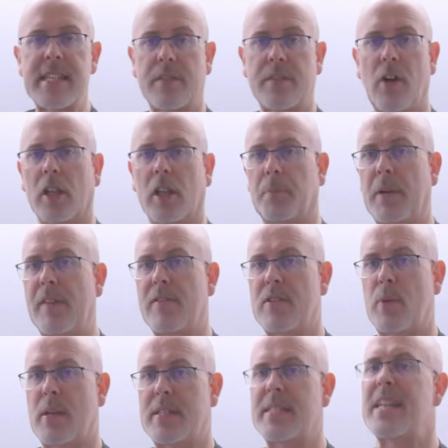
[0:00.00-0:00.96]
of all the previous
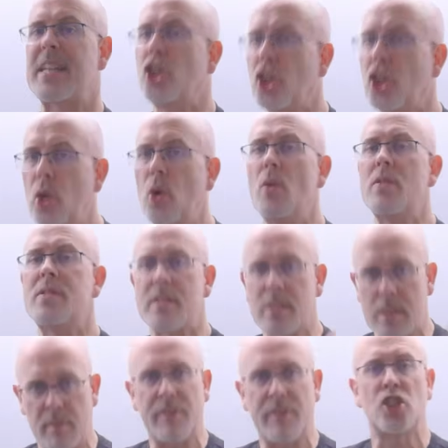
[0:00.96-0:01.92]
questions. It said use the
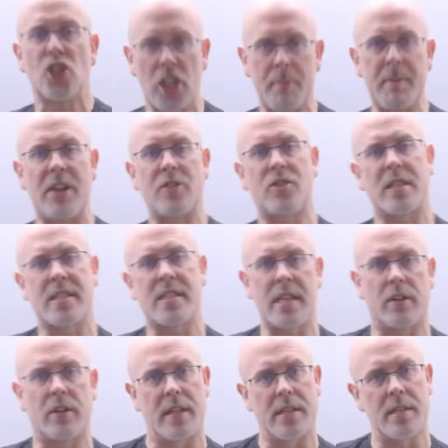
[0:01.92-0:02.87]
sum of a geometric
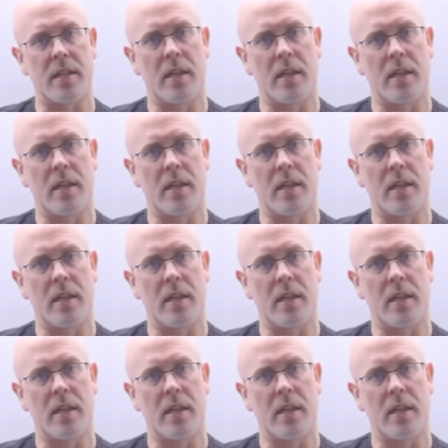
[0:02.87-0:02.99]
series.